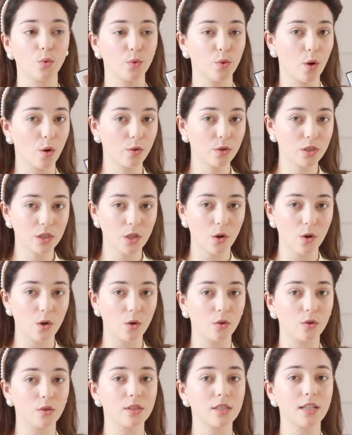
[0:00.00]
rose
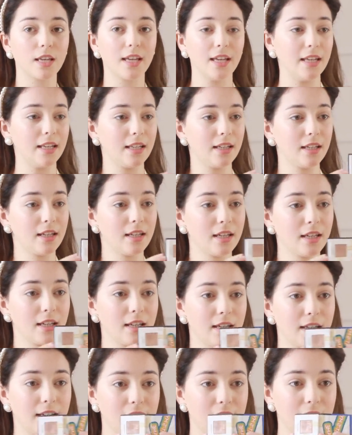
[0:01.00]
gold. It
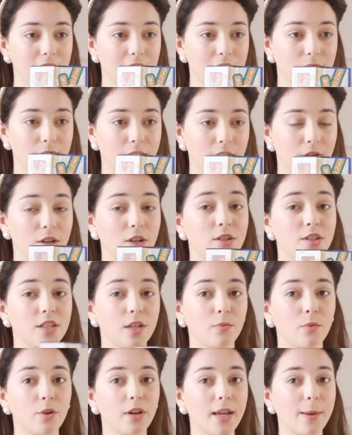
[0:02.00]
is very
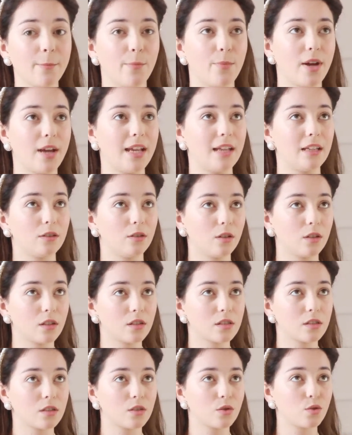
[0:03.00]
shimmery, but it
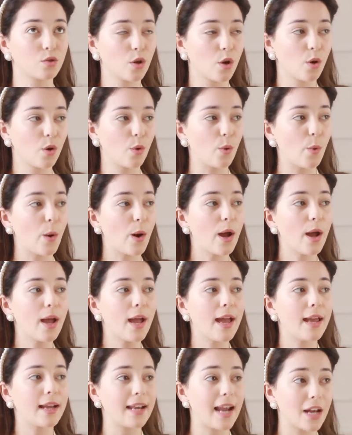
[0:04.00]
looks so
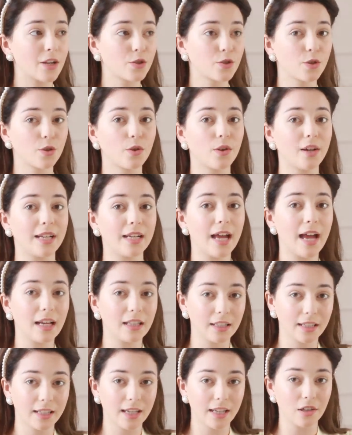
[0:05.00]
natural and
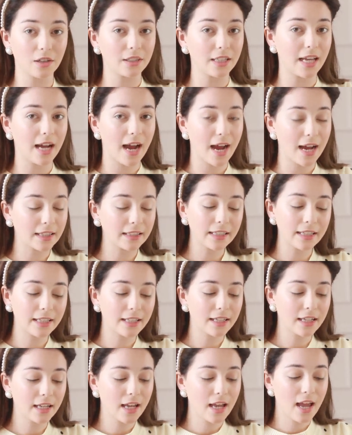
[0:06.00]
elegant on the
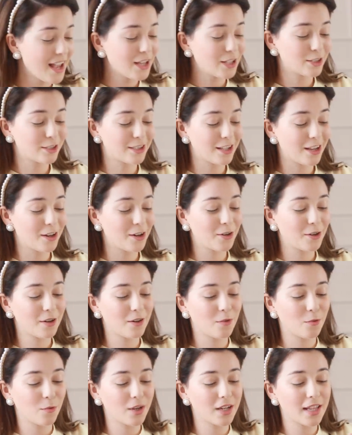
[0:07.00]
eyelid.
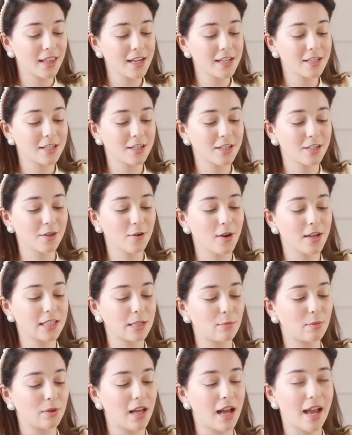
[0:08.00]
So what I like to do is
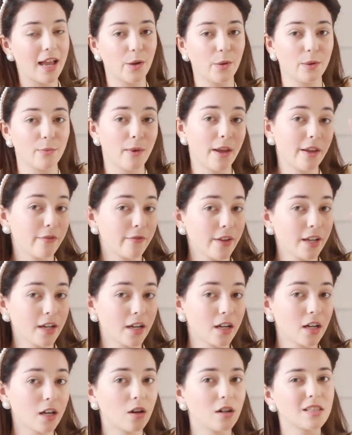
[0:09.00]
apply it with my
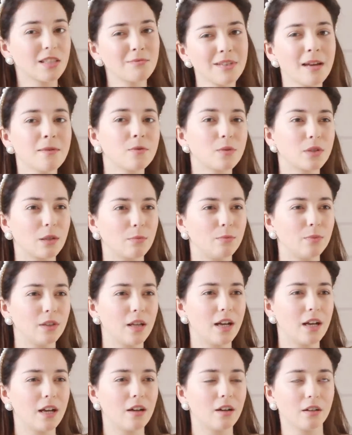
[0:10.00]
finger, sometimes with
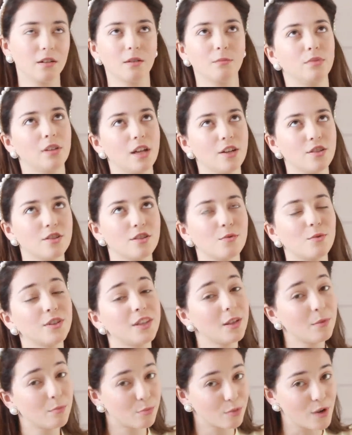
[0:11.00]
a
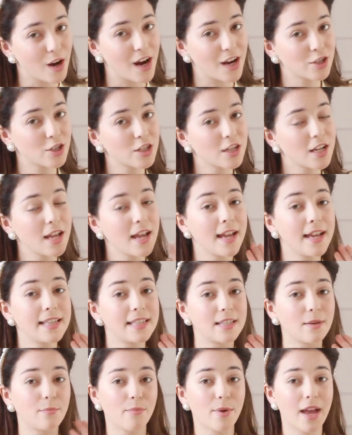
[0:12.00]
with a brush,
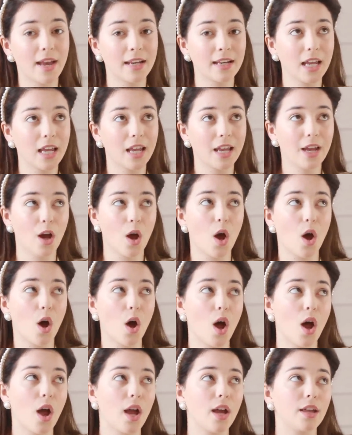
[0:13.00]
depending
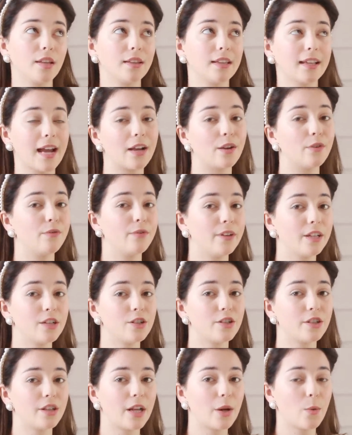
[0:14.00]
on the kind of
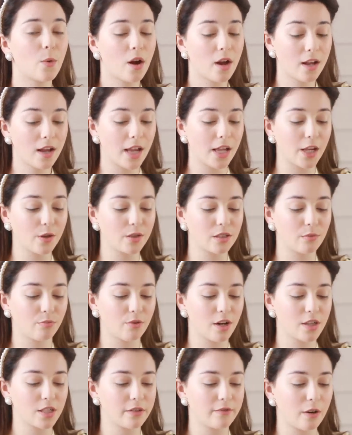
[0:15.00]
finish that I want. I use a
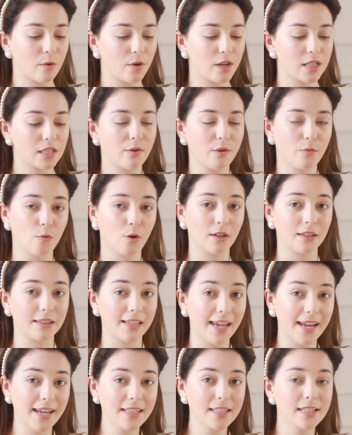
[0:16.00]
brush if I want it to be more
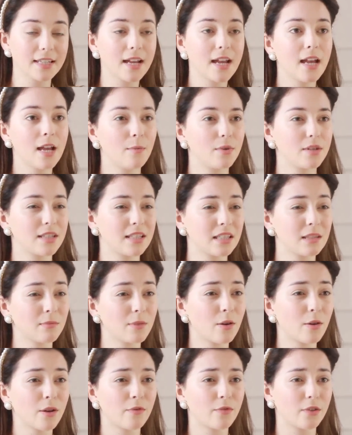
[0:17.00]
light, but since I'm
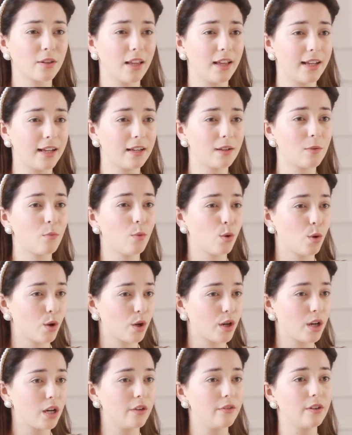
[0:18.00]
going for like
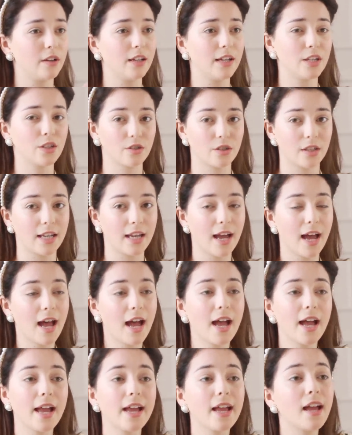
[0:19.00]
more of an intricate
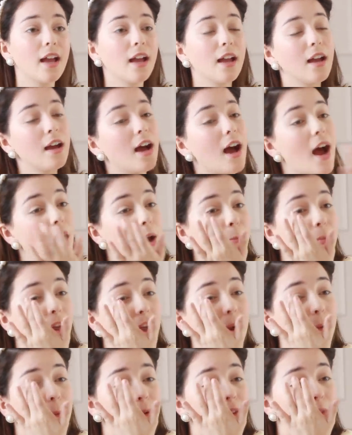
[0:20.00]
eye, I
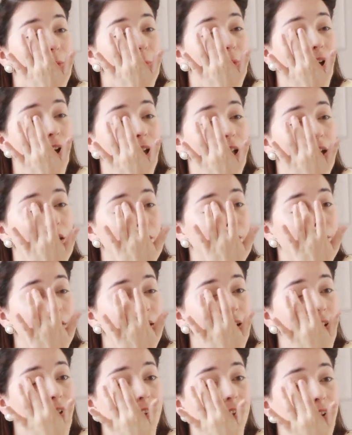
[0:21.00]
apply it with my
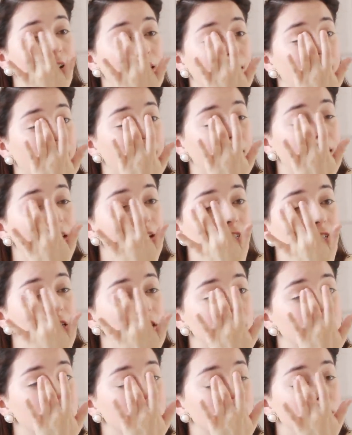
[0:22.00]
finger, and I
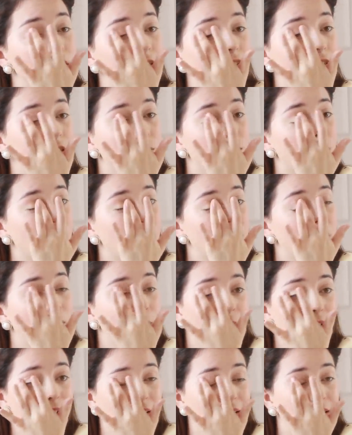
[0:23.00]
just swipe it
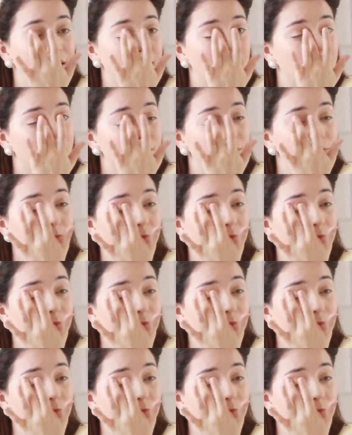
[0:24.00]
on my lid.